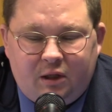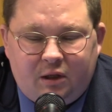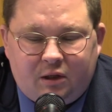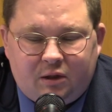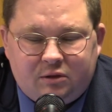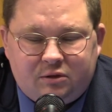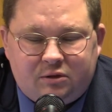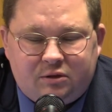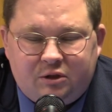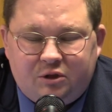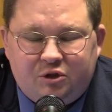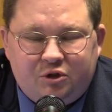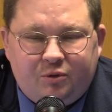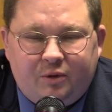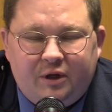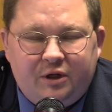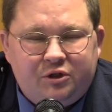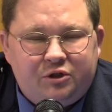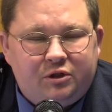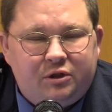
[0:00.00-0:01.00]

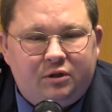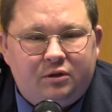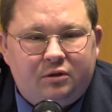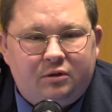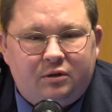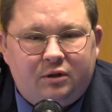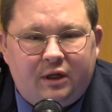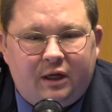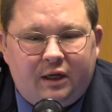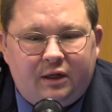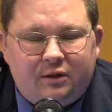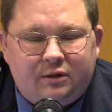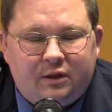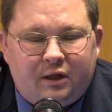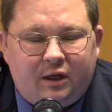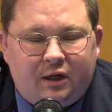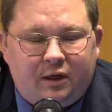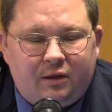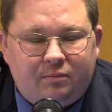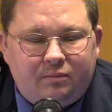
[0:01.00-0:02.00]
situation
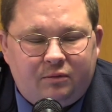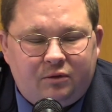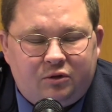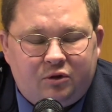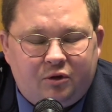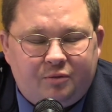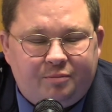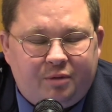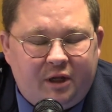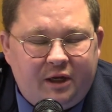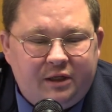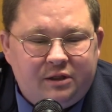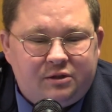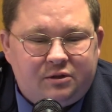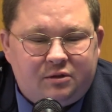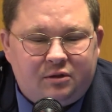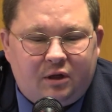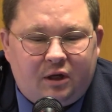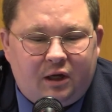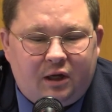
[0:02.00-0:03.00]
that took
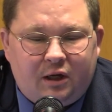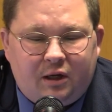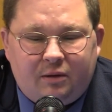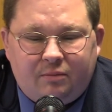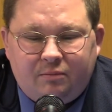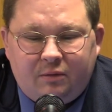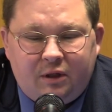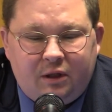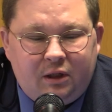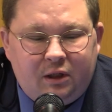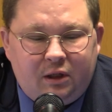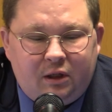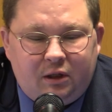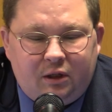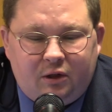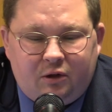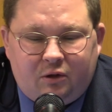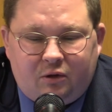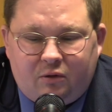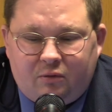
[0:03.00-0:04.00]
place,
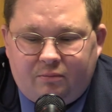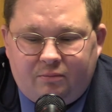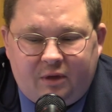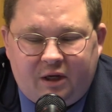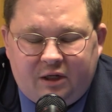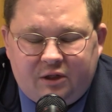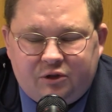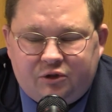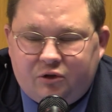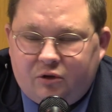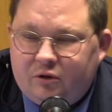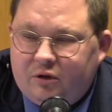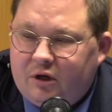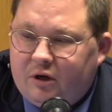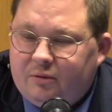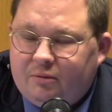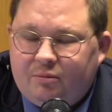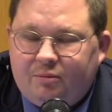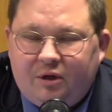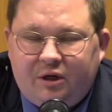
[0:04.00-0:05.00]
you know, making sure that
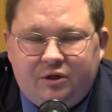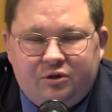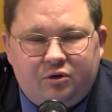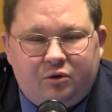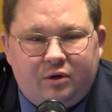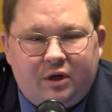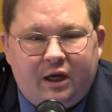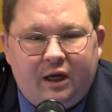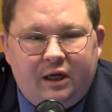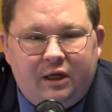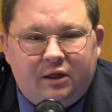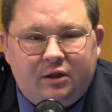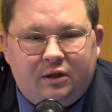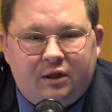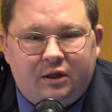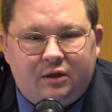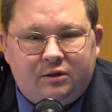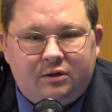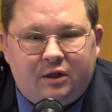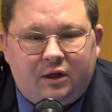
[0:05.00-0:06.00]
everybody's okay, and
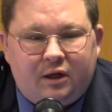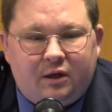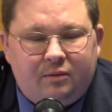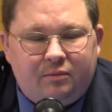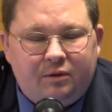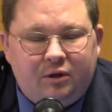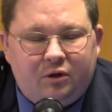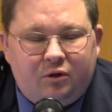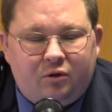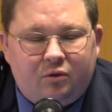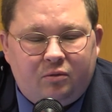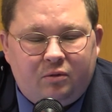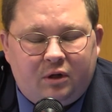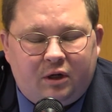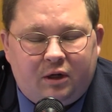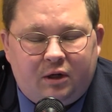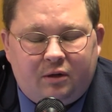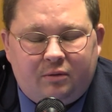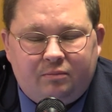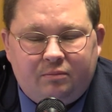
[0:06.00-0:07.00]
that you know,
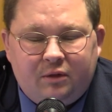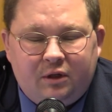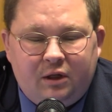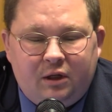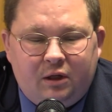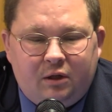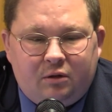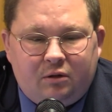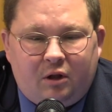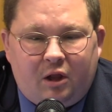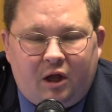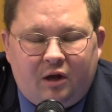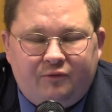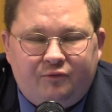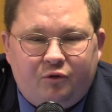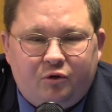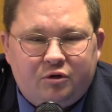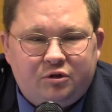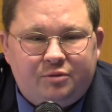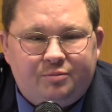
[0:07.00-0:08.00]
law
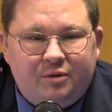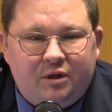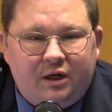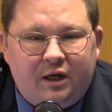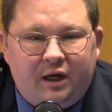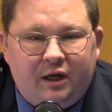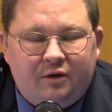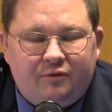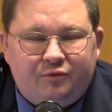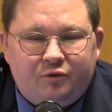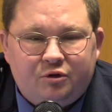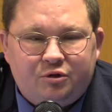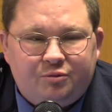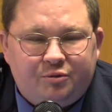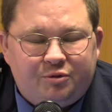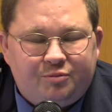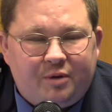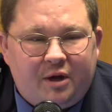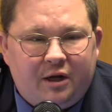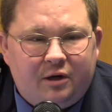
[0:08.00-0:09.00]
enforcement and first
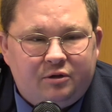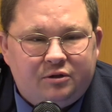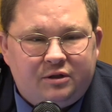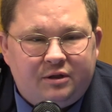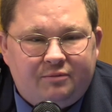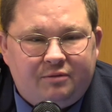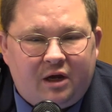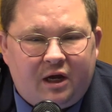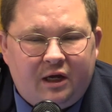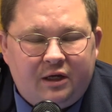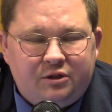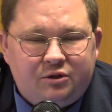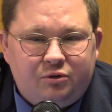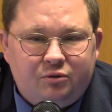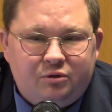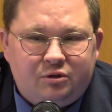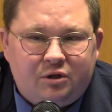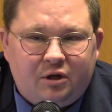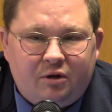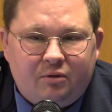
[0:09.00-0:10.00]
responders have the highest
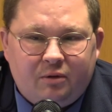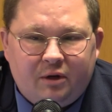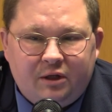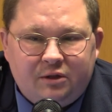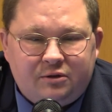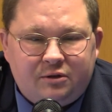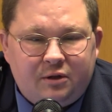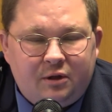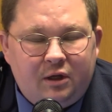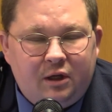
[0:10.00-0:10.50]
suicide rates,